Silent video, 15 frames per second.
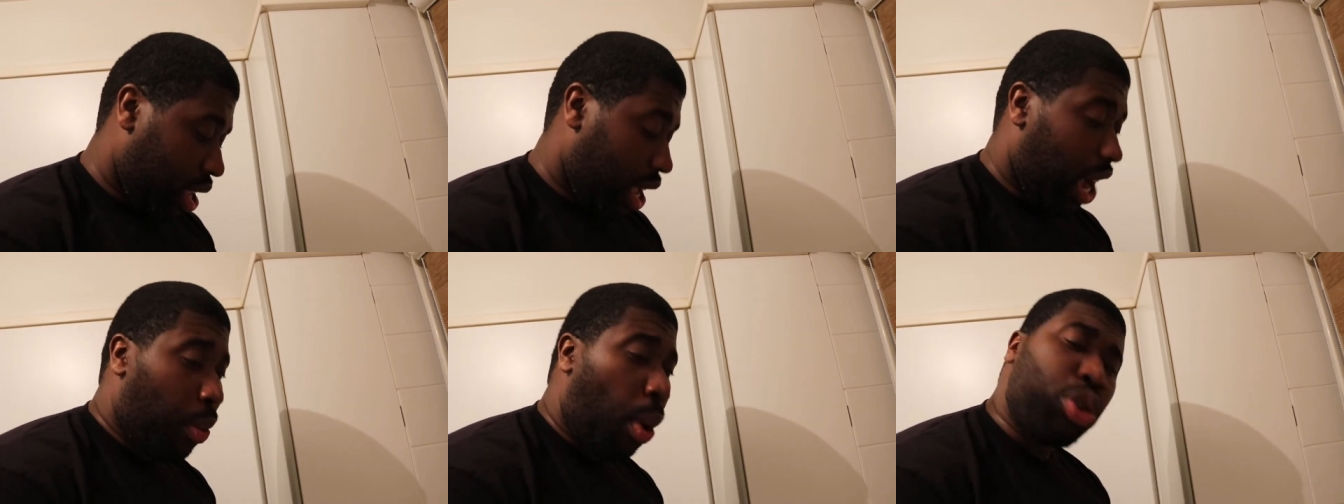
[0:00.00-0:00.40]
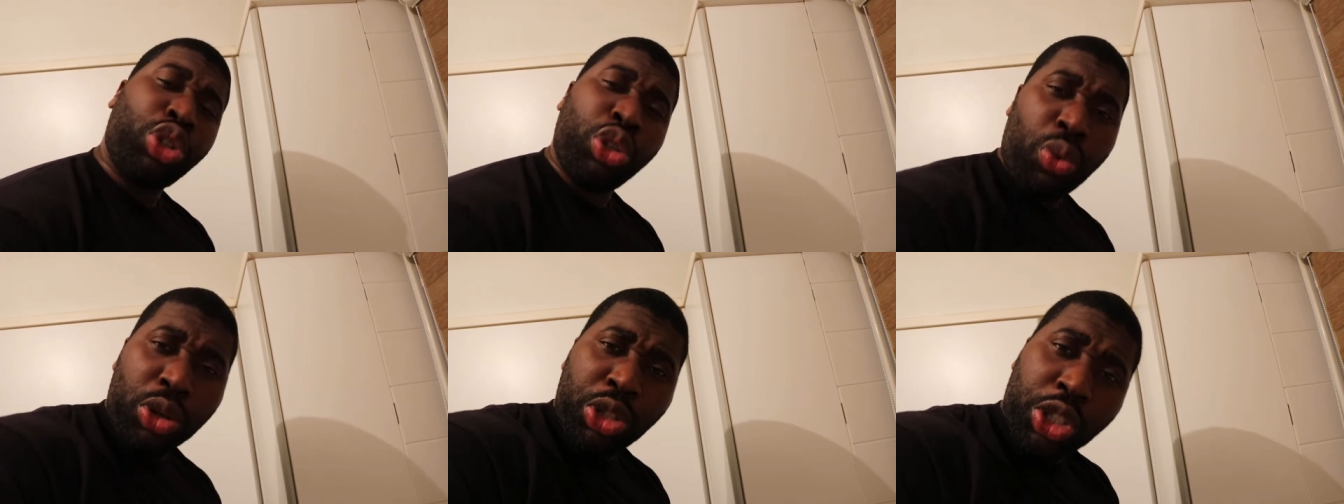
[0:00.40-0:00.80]
And what
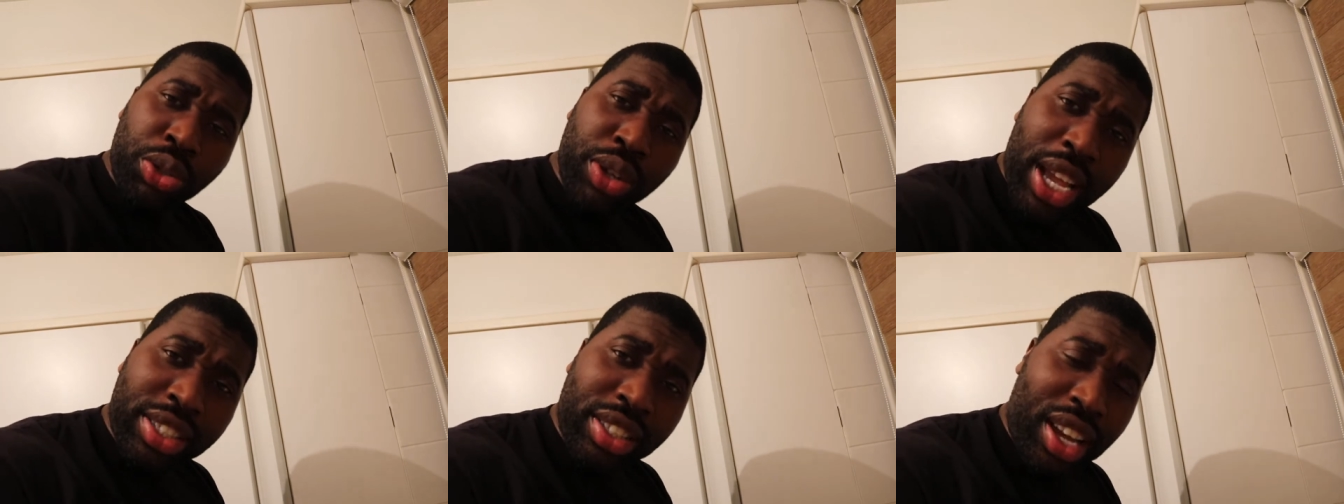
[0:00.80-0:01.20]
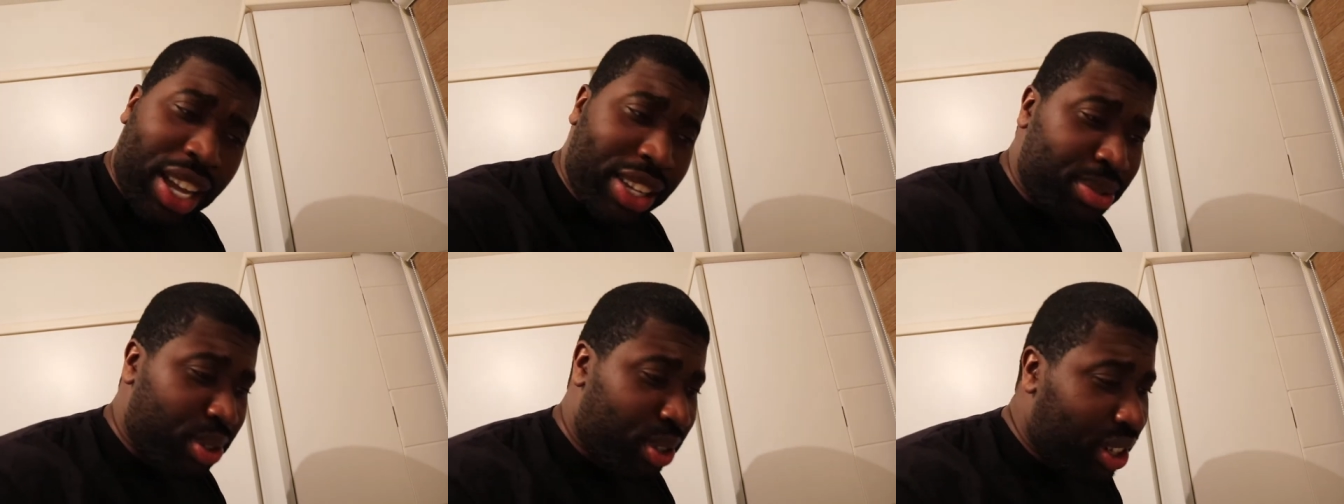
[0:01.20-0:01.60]
should you do next,
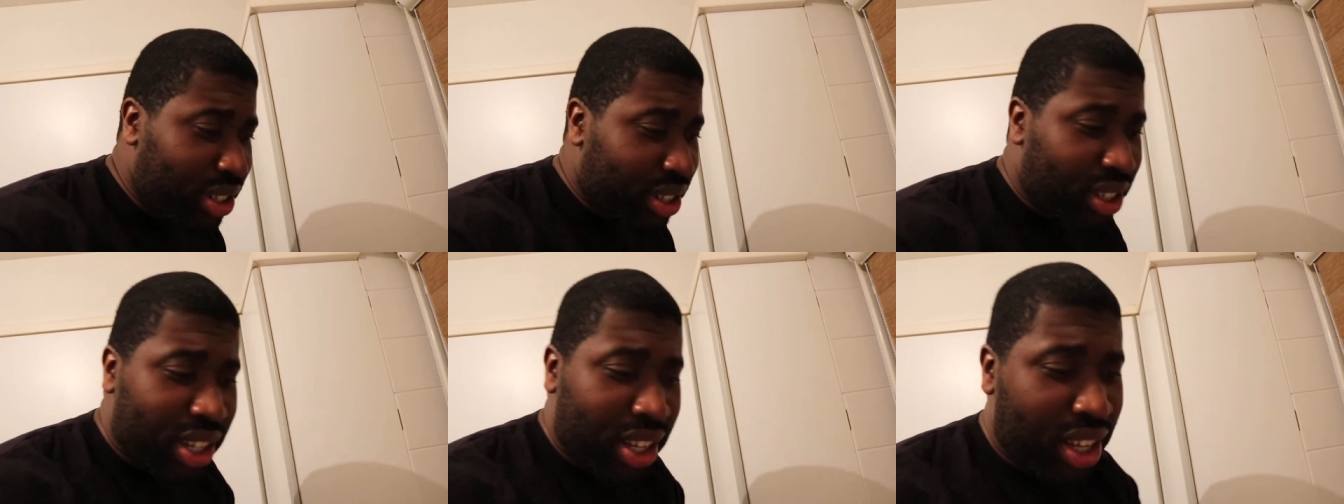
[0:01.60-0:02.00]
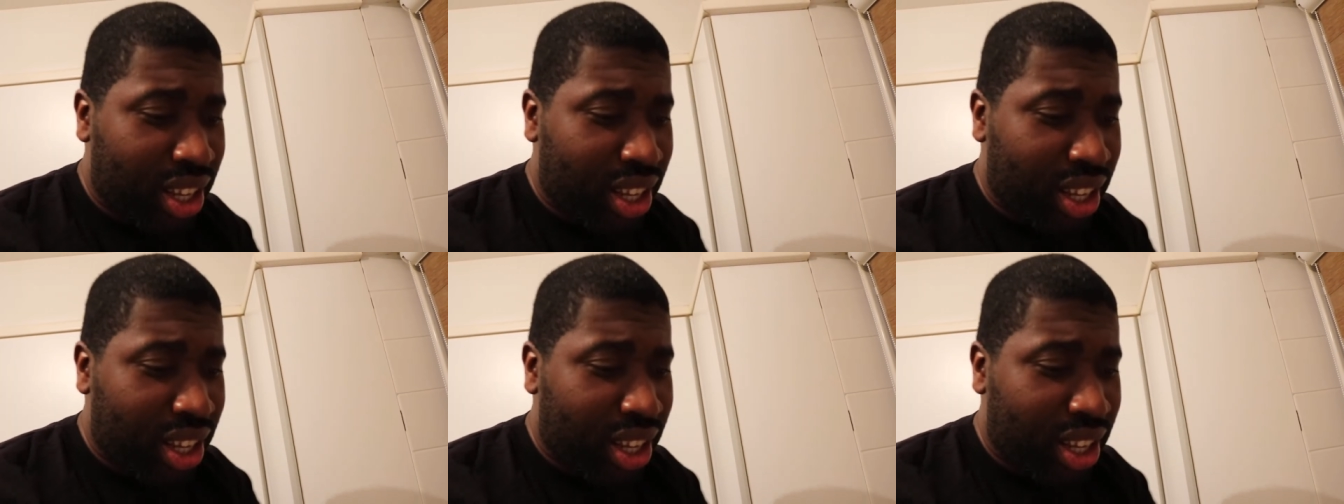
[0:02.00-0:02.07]
guys? Because